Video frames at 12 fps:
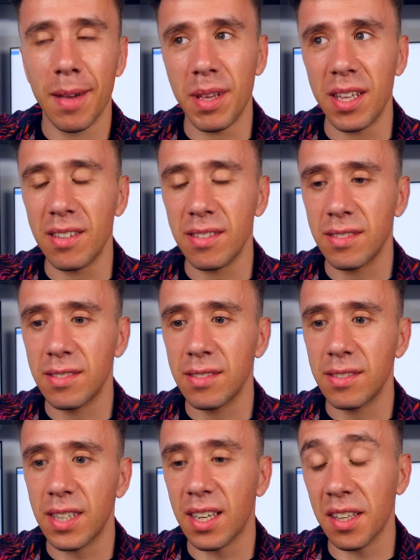I mean,
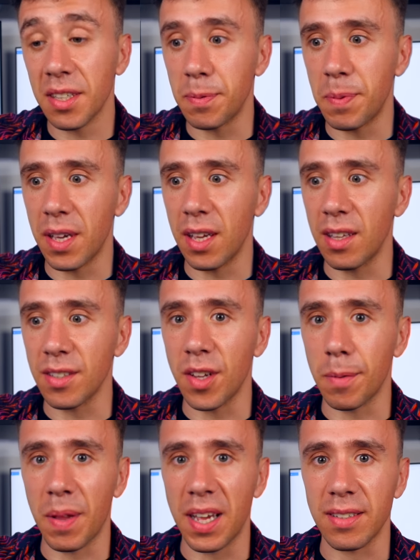technically speaking, it's
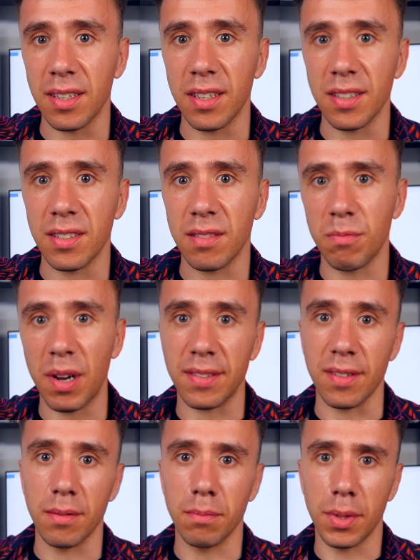not plastic, it's
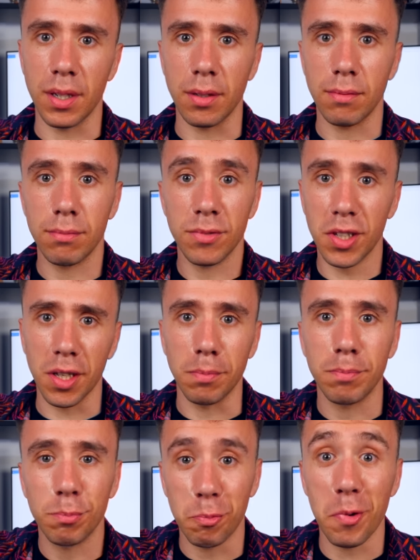resin, but
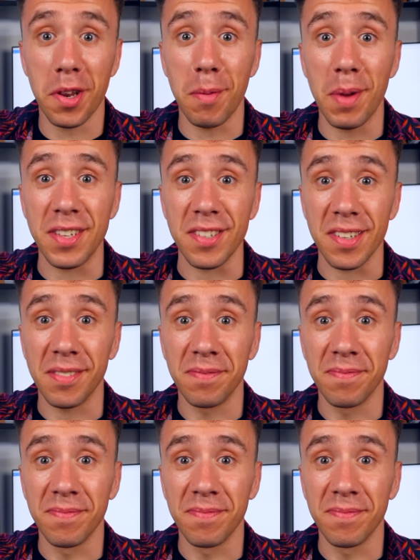still, pretty amazing.